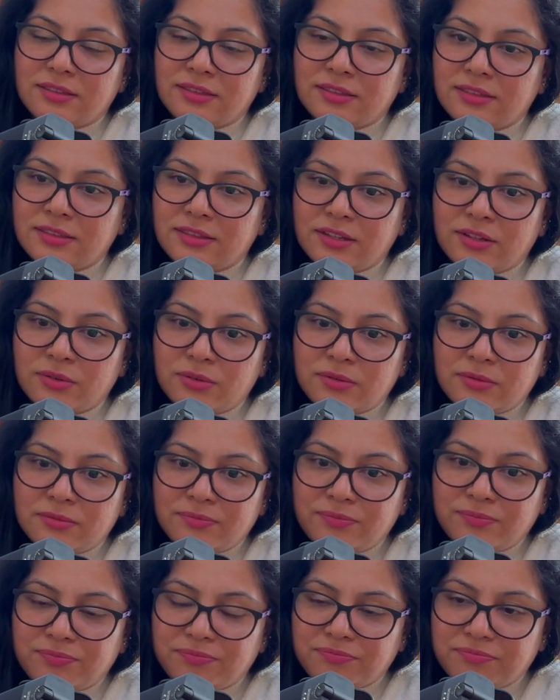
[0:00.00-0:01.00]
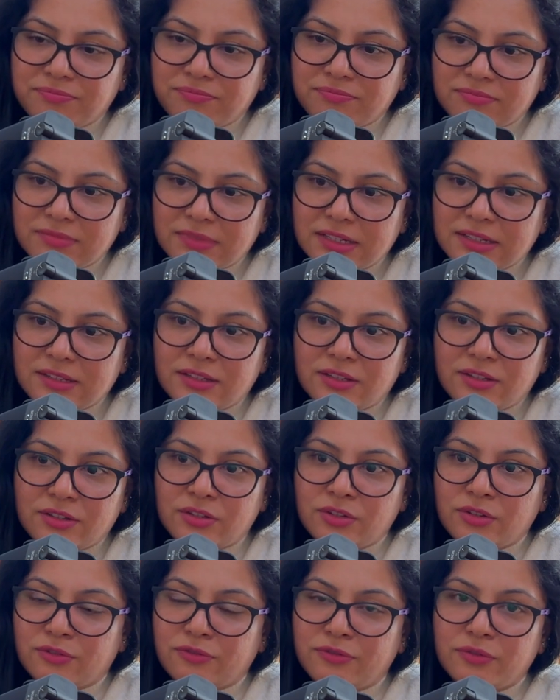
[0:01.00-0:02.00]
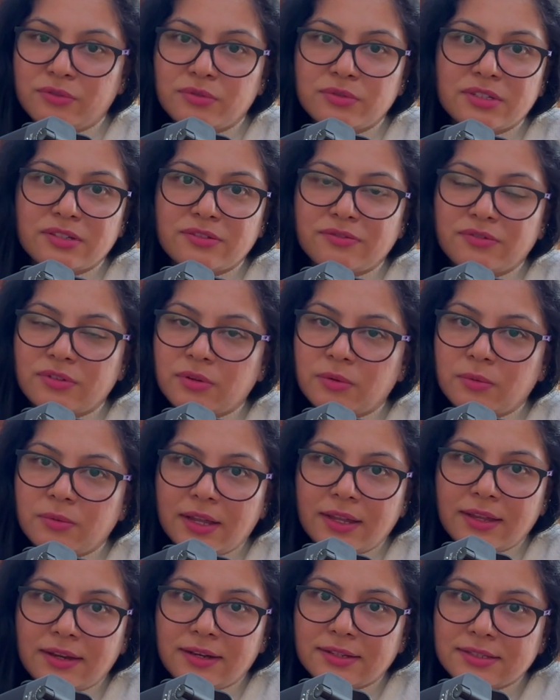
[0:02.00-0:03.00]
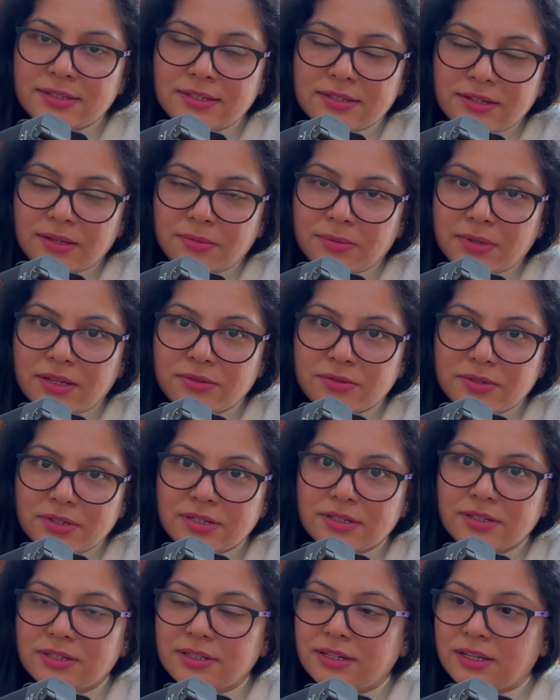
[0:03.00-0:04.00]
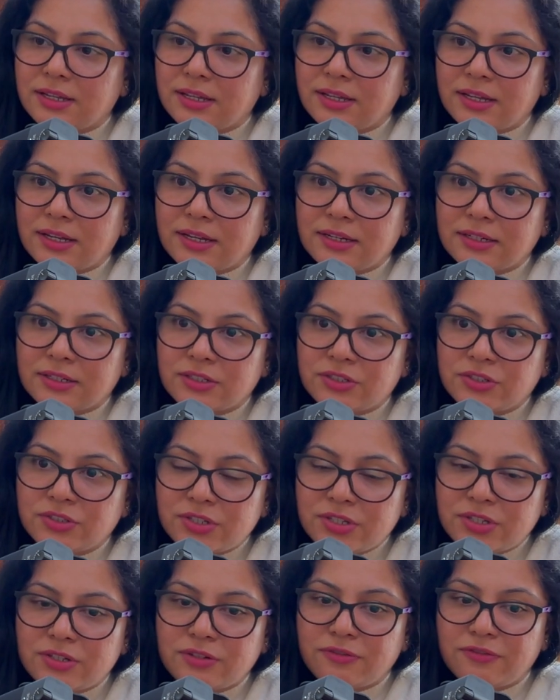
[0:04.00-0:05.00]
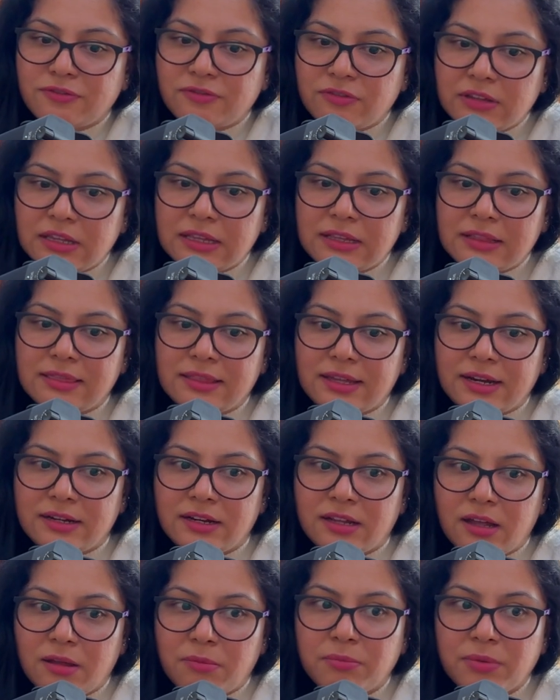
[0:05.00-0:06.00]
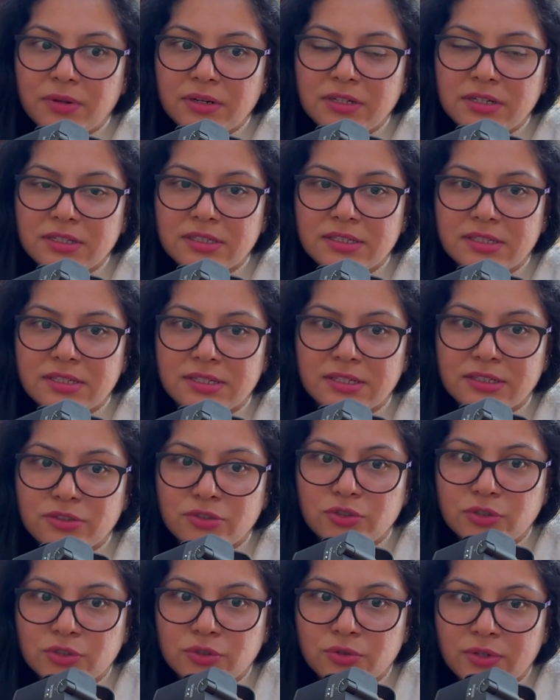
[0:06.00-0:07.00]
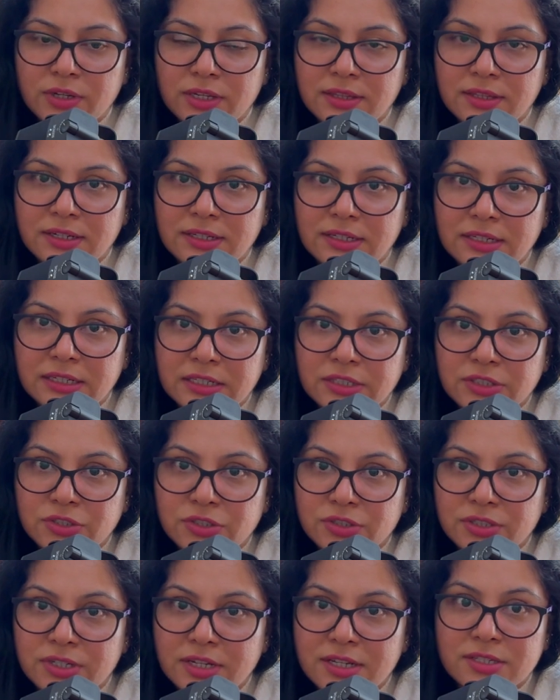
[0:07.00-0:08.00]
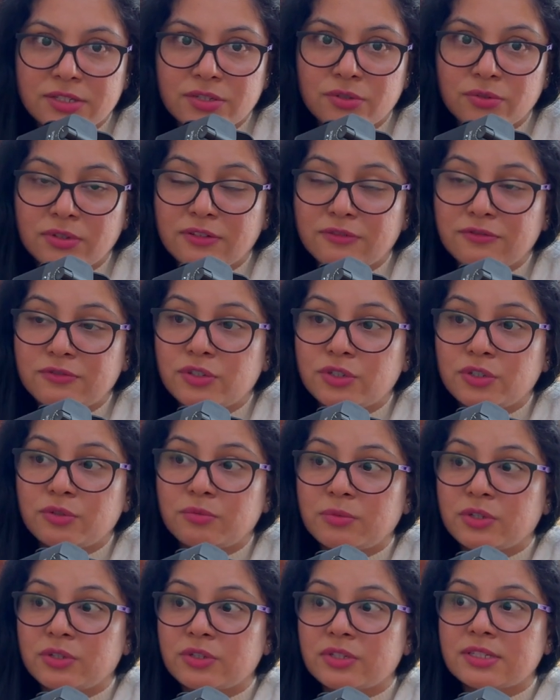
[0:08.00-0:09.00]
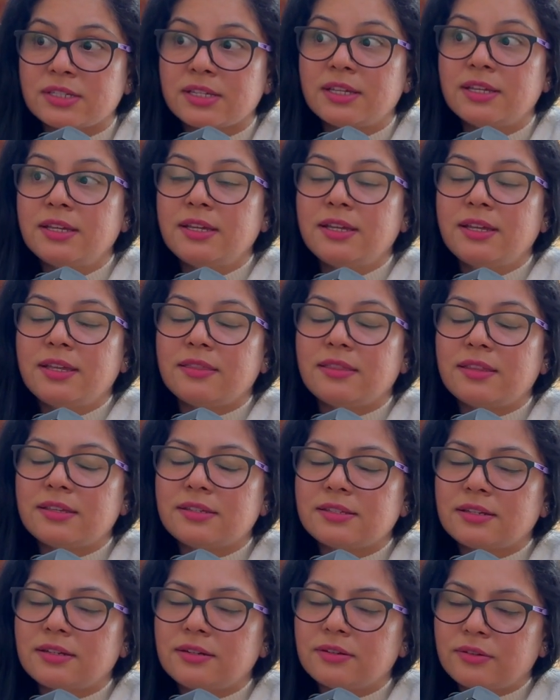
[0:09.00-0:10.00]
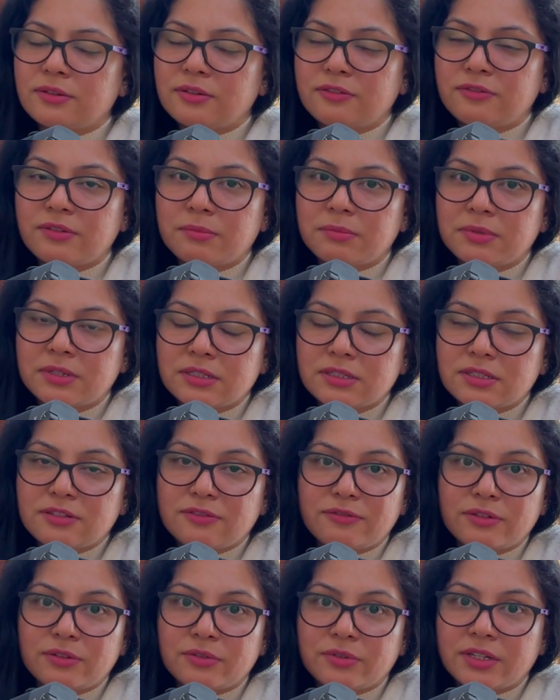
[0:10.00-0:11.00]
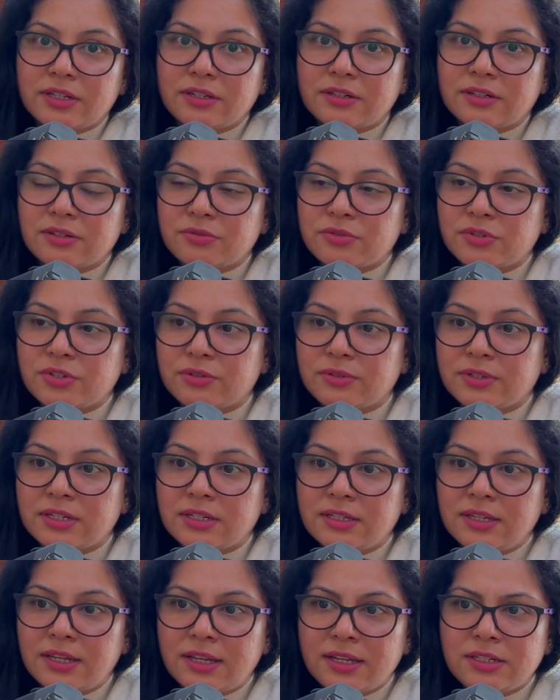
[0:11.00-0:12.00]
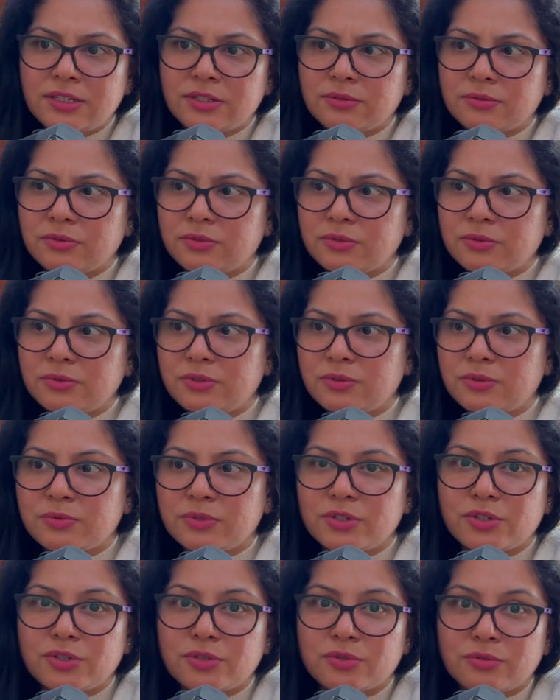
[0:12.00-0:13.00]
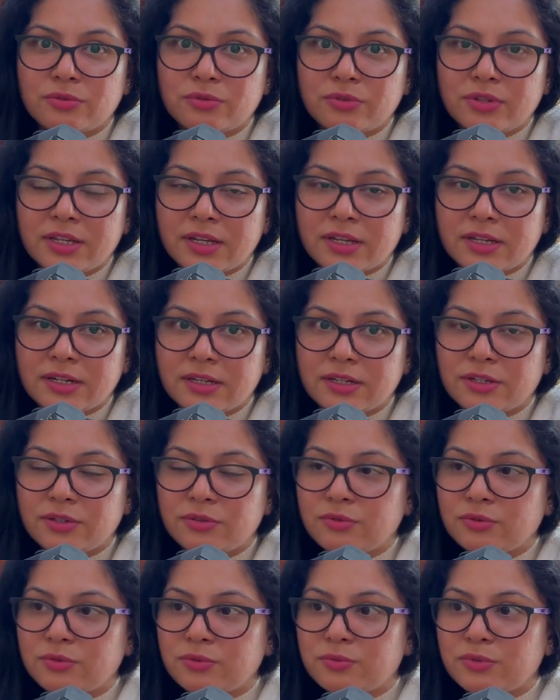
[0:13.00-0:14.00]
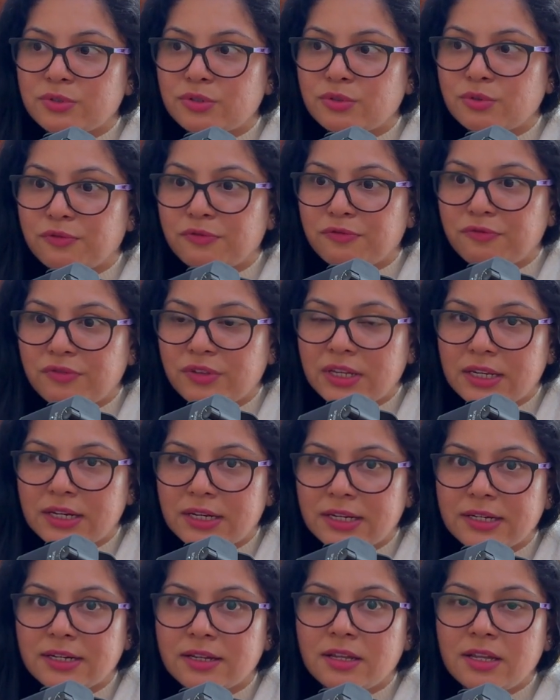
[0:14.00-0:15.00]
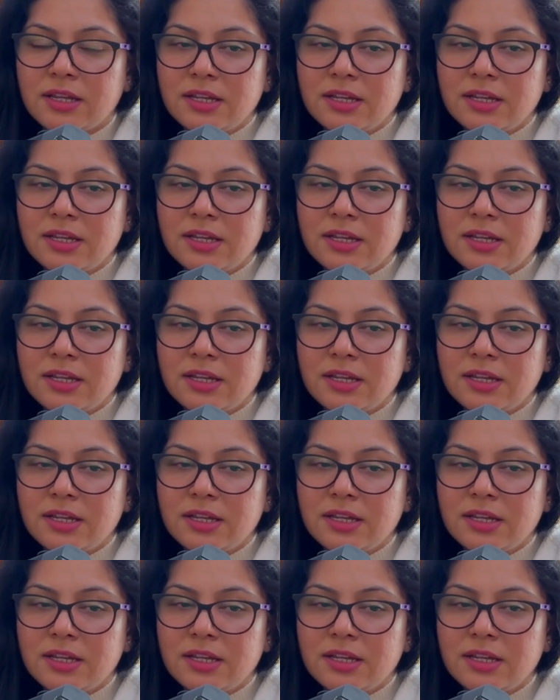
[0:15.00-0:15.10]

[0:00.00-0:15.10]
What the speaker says: you know, your phones for a while and step out and just feel that abundance and joy that nature has to give to you, because there's a lot of abundance floating around you, and yet you don't to look at it, you don't want to feel it.